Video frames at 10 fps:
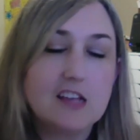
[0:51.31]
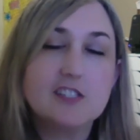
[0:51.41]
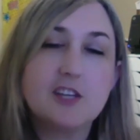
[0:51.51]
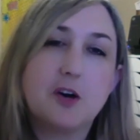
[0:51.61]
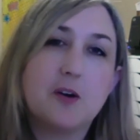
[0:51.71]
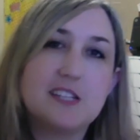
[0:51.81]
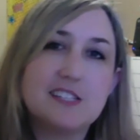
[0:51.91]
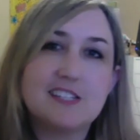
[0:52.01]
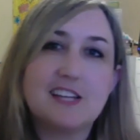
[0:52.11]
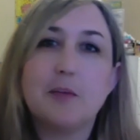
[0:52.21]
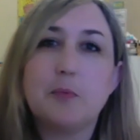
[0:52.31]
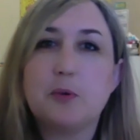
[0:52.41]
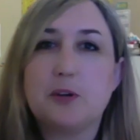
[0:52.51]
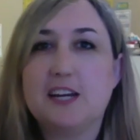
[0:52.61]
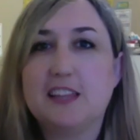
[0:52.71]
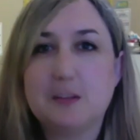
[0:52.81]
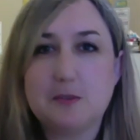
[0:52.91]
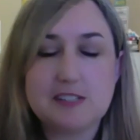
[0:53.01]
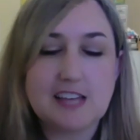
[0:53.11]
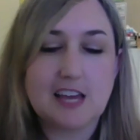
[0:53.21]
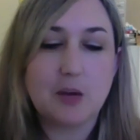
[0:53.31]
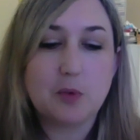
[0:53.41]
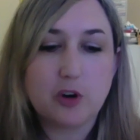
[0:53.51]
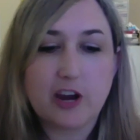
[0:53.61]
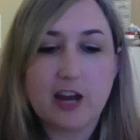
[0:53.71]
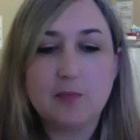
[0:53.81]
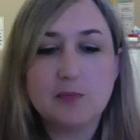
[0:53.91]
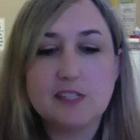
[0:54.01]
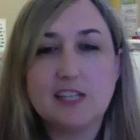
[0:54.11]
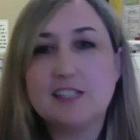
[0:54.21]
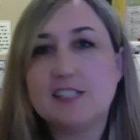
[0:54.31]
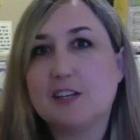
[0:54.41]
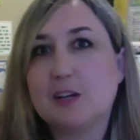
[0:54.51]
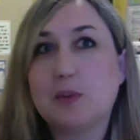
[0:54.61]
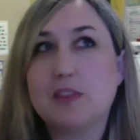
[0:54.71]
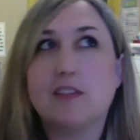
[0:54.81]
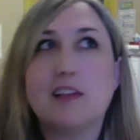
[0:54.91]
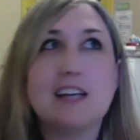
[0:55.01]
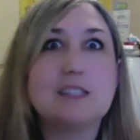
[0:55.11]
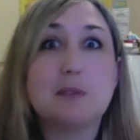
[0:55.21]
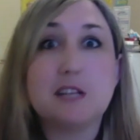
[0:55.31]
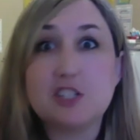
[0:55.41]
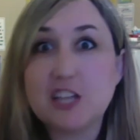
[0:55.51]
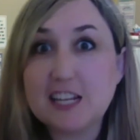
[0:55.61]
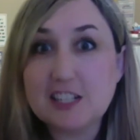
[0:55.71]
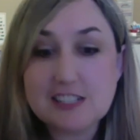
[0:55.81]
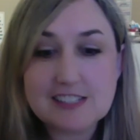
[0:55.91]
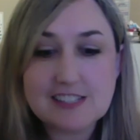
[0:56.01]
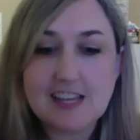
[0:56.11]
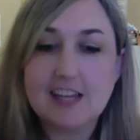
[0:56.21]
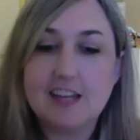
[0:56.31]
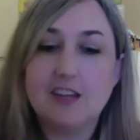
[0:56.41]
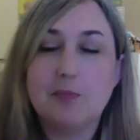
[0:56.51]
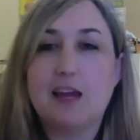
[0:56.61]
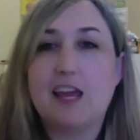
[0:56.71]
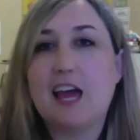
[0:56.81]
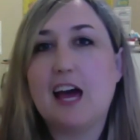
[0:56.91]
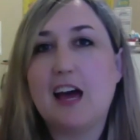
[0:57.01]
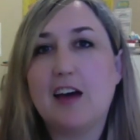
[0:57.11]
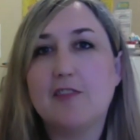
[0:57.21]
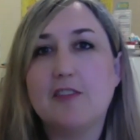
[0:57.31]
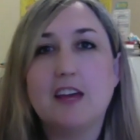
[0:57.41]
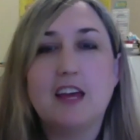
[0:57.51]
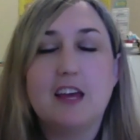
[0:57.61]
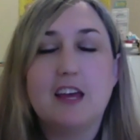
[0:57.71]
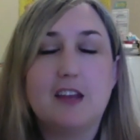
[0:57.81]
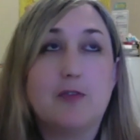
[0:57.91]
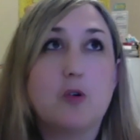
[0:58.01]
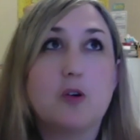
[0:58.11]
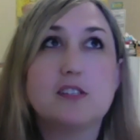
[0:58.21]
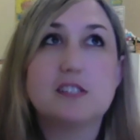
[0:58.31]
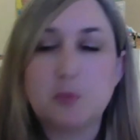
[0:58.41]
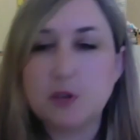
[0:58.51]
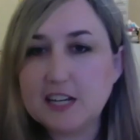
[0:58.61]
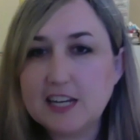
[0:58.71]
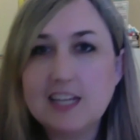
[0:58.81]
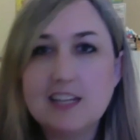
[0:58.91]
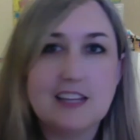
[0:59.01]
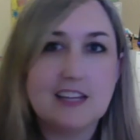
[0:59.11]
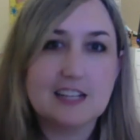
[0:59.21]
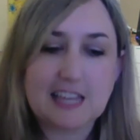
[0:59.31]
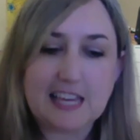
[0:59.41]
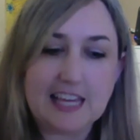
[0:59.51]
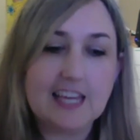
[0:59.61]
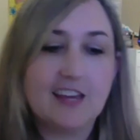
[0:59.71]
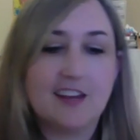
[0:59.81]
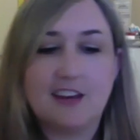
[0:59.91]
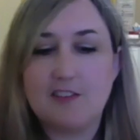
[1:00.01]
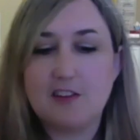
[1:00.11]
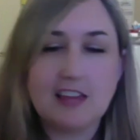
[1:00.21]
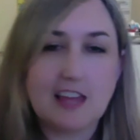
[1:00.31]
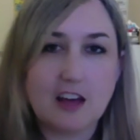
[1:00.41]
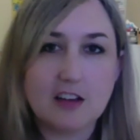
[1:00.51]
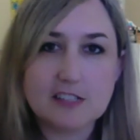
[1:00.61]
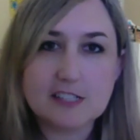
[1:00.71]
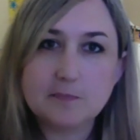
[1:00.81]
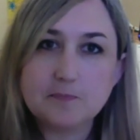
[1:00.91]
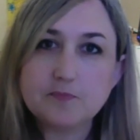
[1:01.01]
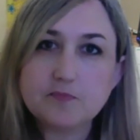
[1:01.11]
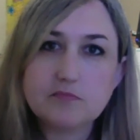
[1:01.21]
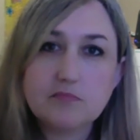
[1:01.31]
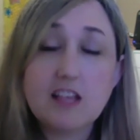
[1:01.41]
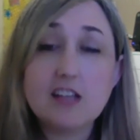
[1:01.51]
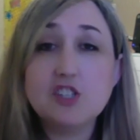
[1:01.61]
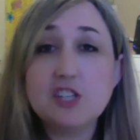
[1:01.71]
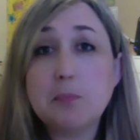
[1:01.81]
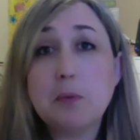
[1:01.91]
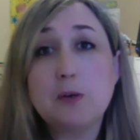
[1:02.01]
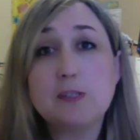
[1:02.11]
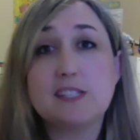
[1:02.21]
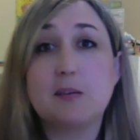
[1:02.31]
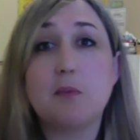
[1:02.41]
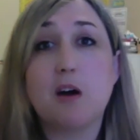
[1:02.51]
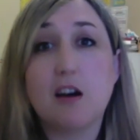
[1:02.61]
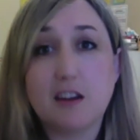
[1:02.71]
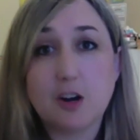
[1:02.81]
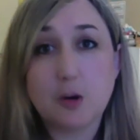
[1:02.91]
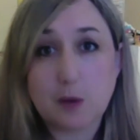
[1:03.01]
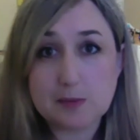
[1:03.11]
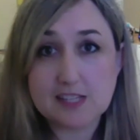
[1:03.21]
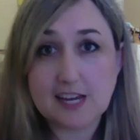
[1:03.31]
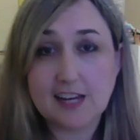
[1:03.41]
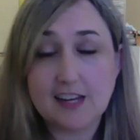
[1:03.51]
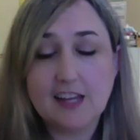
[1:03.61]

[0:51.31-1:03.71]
So instead of printing the recital programs and dealing with the last minute changes that you might have, and of course the printing, the ink, and everything else, she posts them on her website.